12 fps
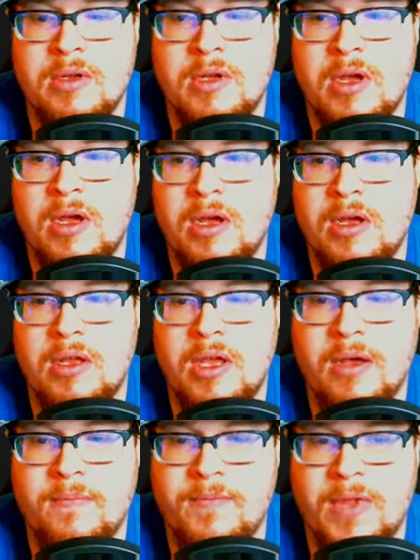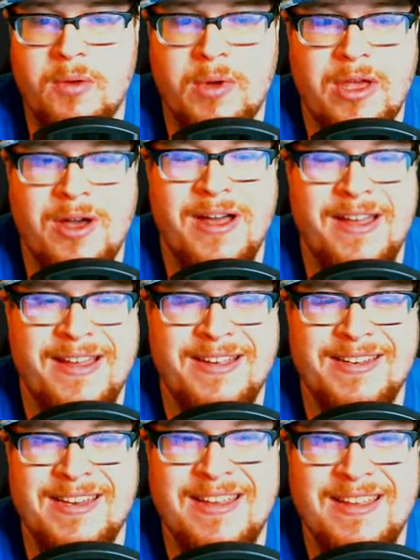Uh, yeah, there we go.
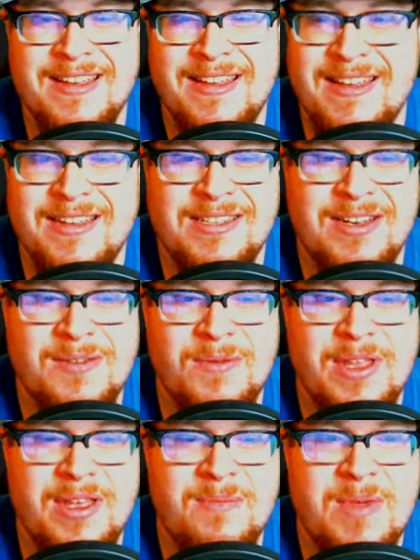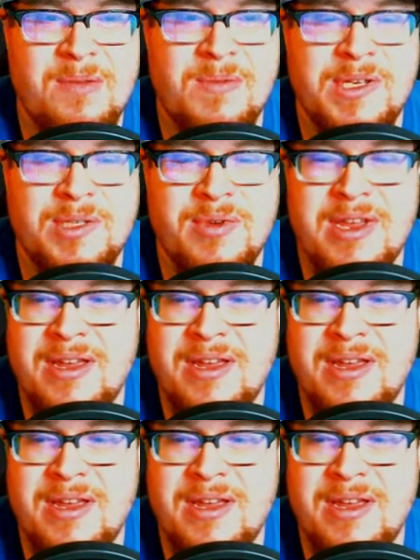It's like, you really gonna make me swing